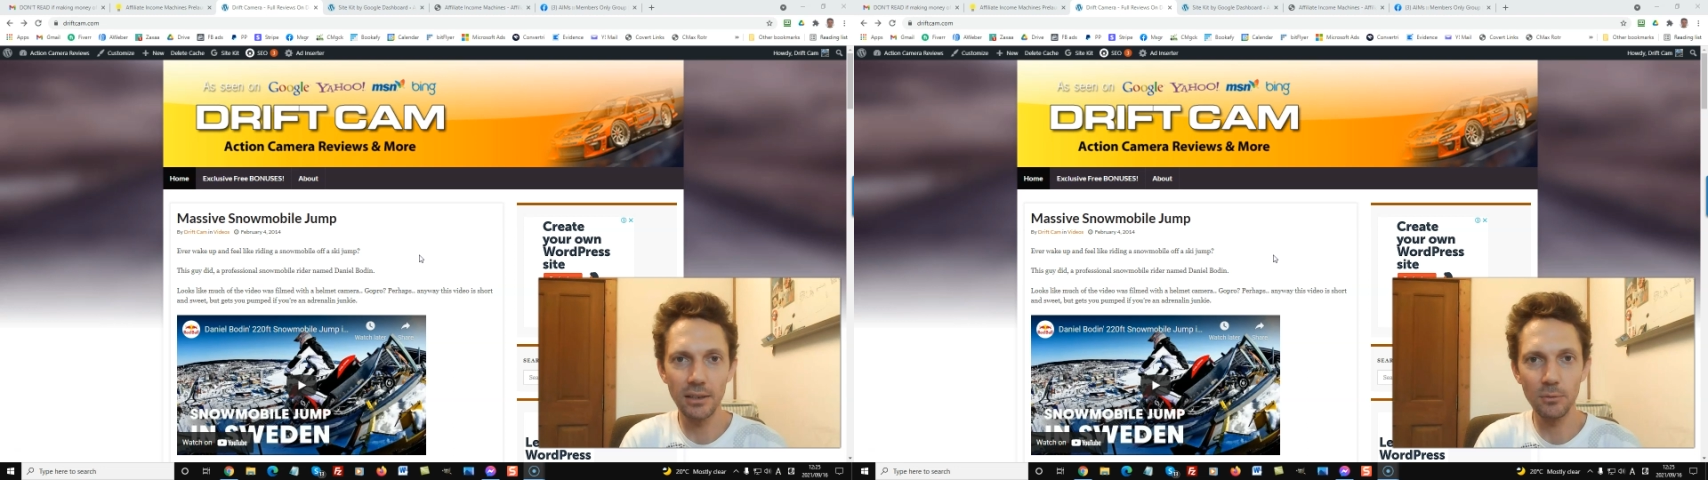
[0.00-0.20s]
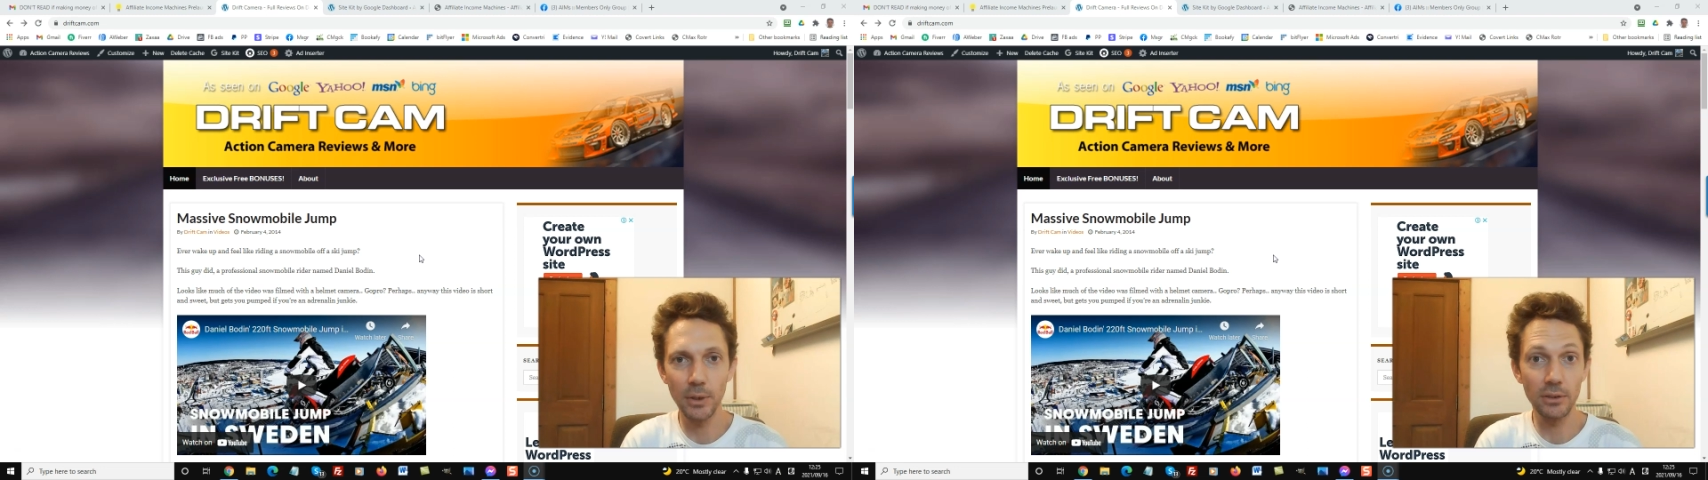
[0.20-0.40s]

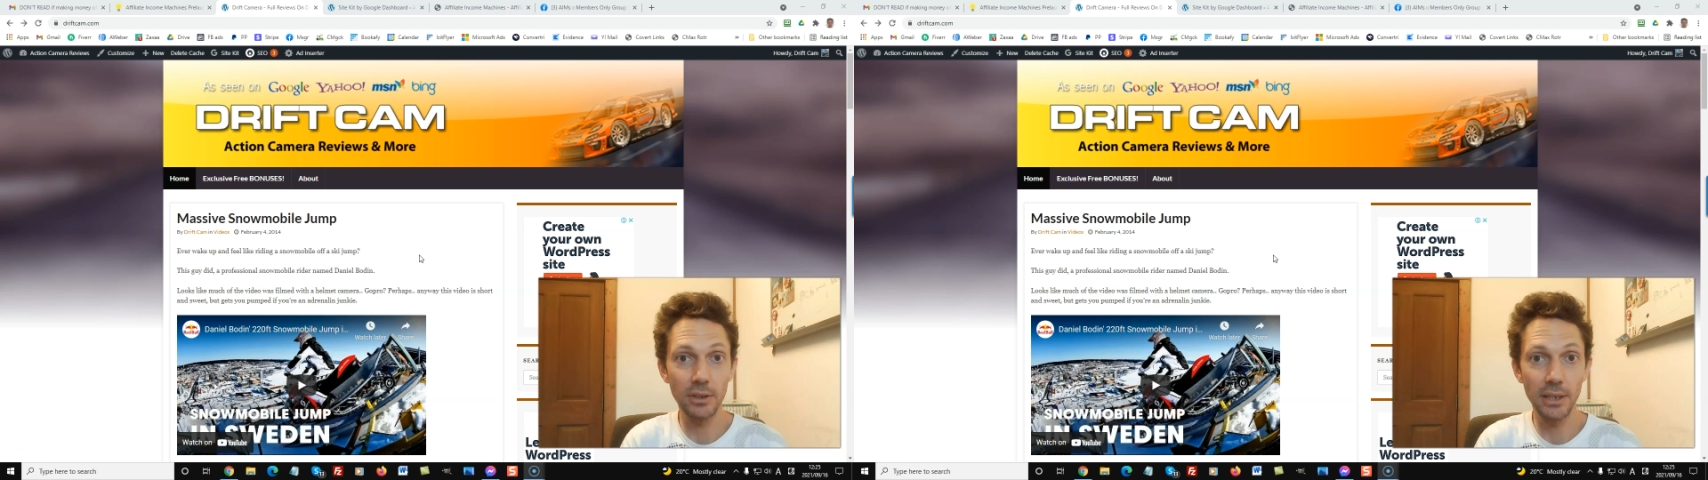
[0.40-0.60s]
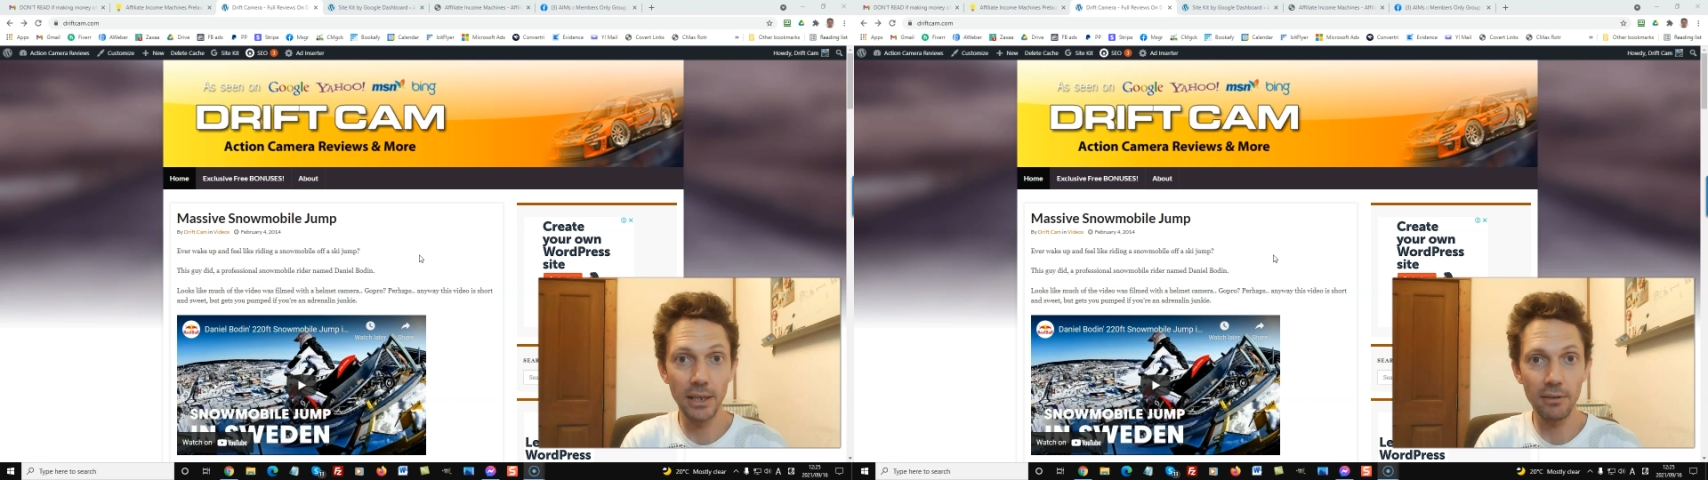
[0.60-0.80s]
that we're
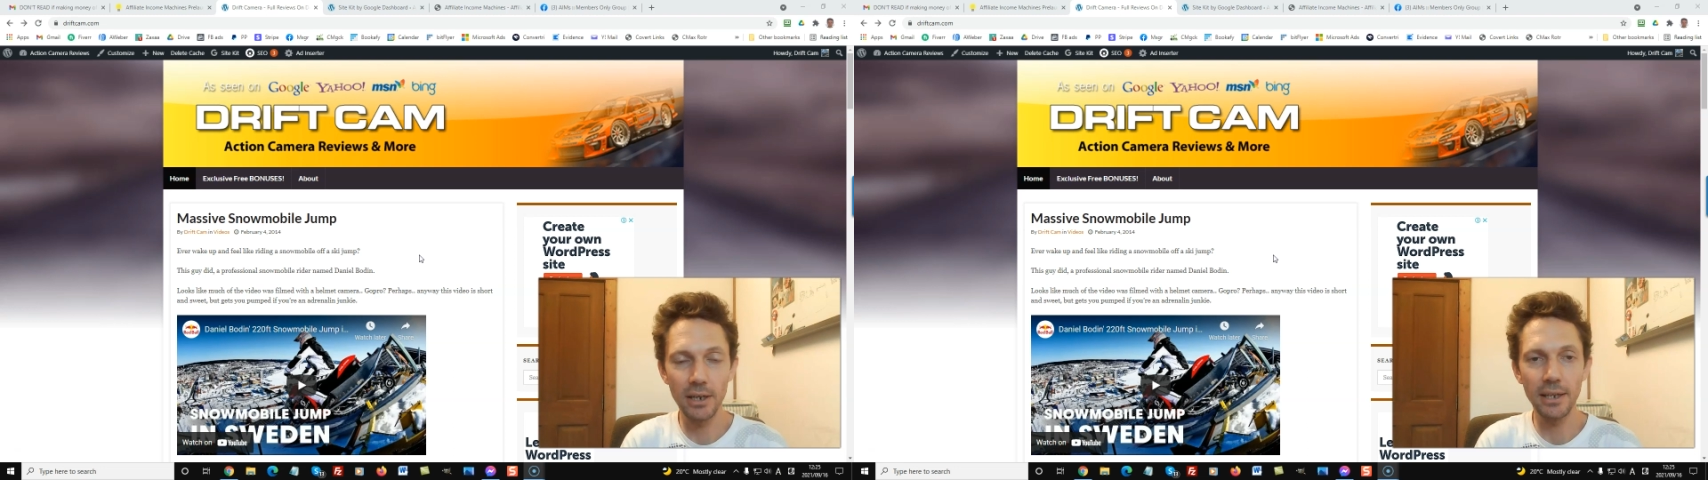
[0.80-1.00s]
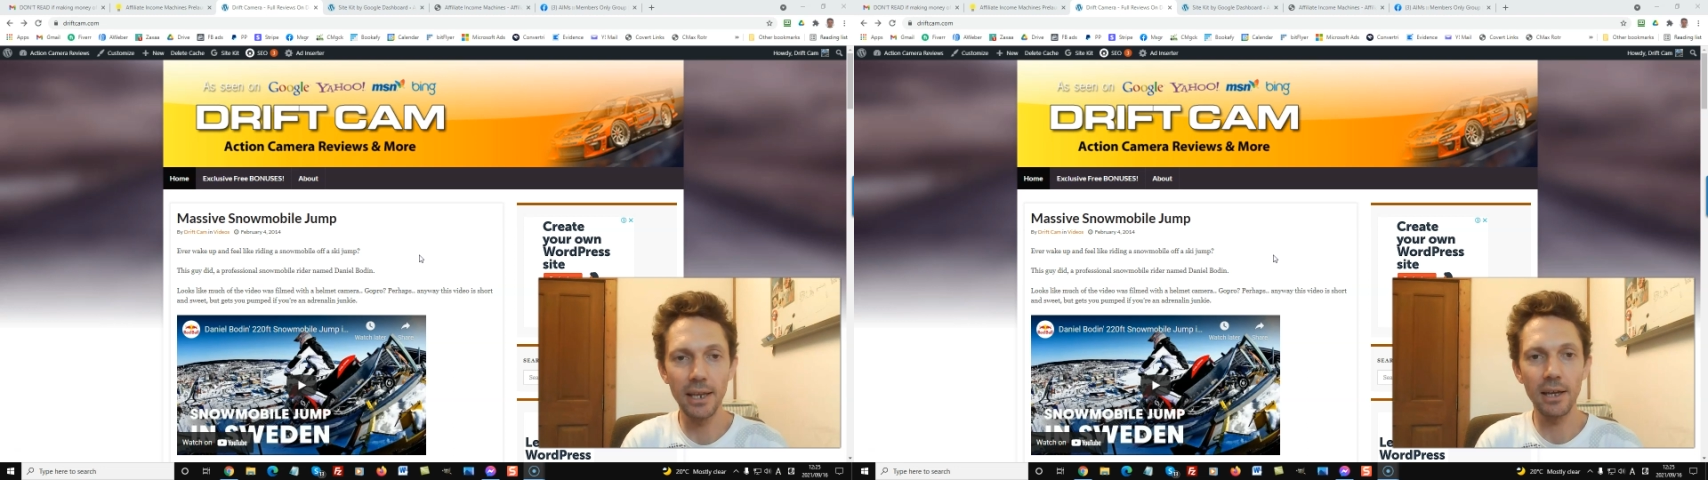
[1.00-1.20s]
looking at
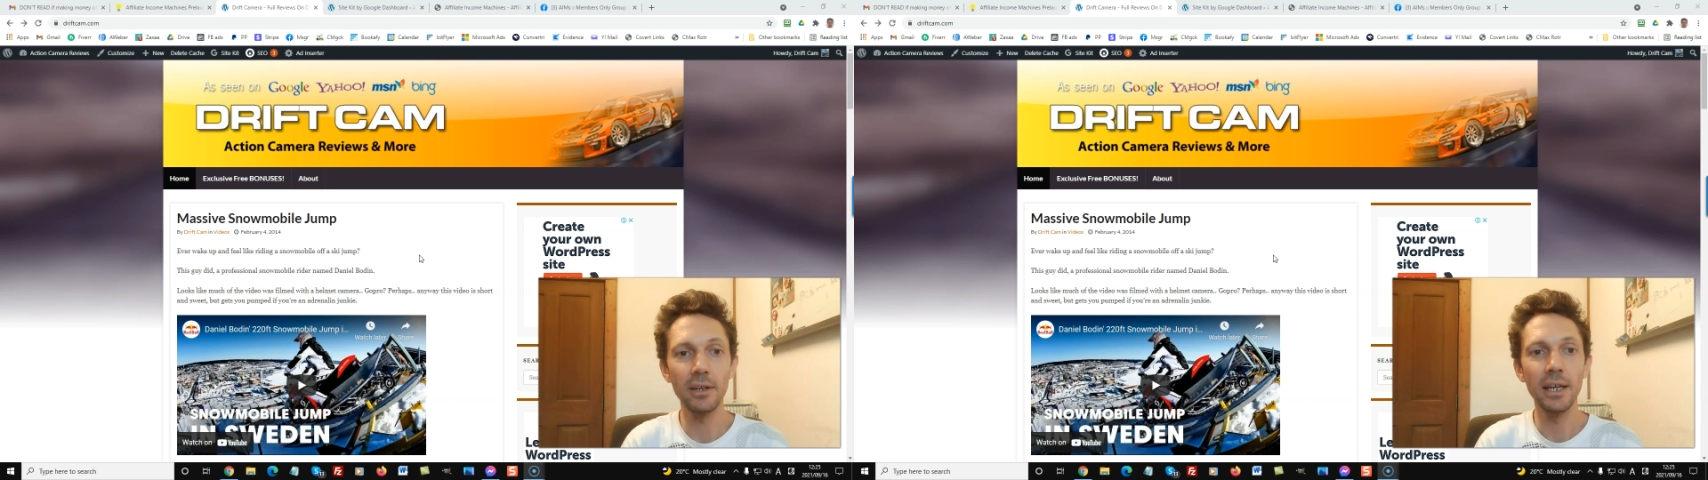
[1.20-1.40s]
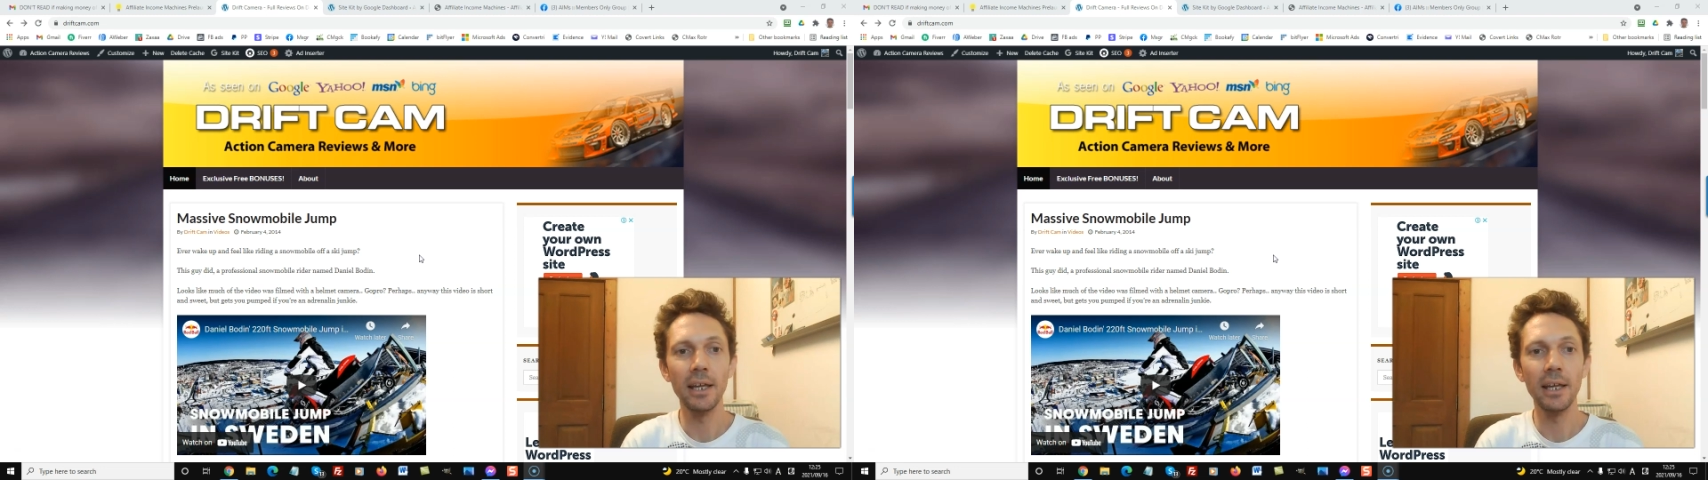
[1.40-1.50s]
right now,